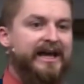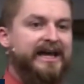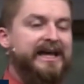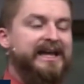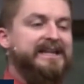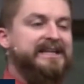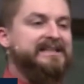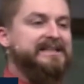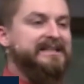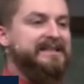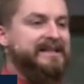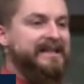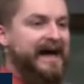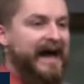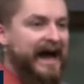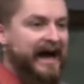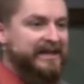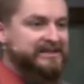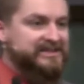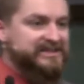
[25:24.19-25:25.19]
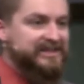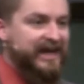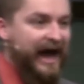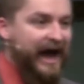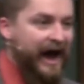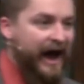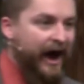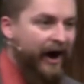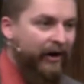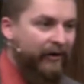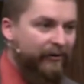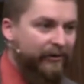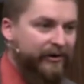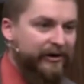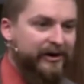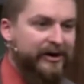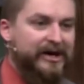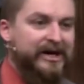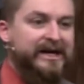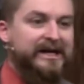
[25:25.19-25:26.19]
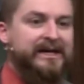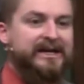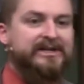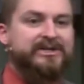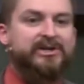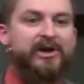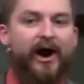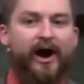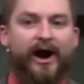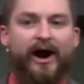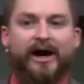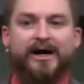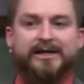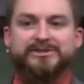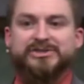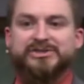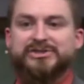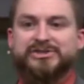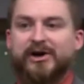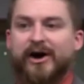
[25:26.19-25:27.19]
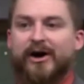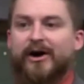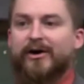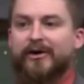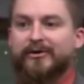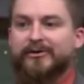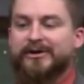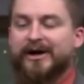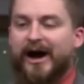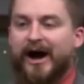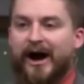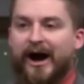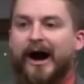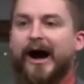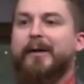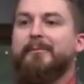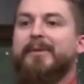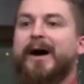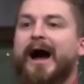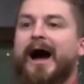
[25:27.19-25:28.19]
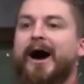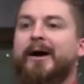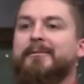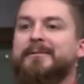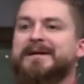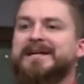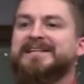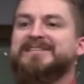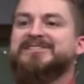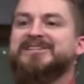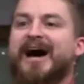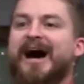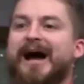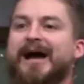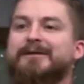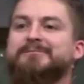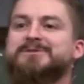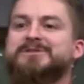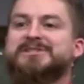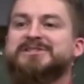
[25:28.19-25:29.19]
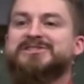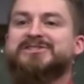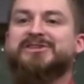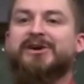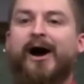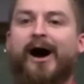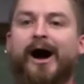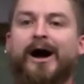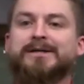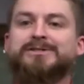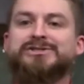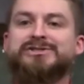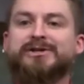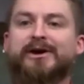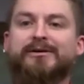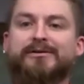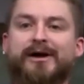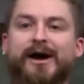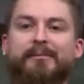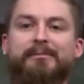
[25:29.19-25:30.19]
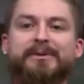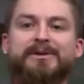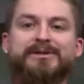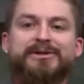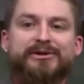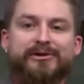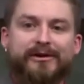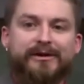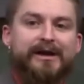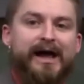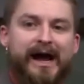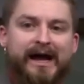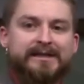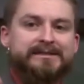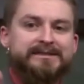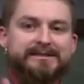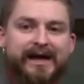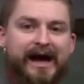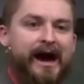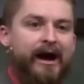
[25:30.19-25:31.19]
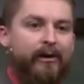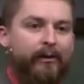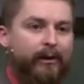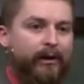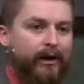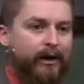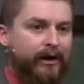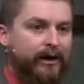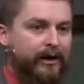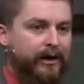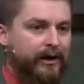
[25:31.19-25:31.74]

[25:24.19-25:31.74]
And in the last hour, God showed up. How many times has God showed up in your last hour?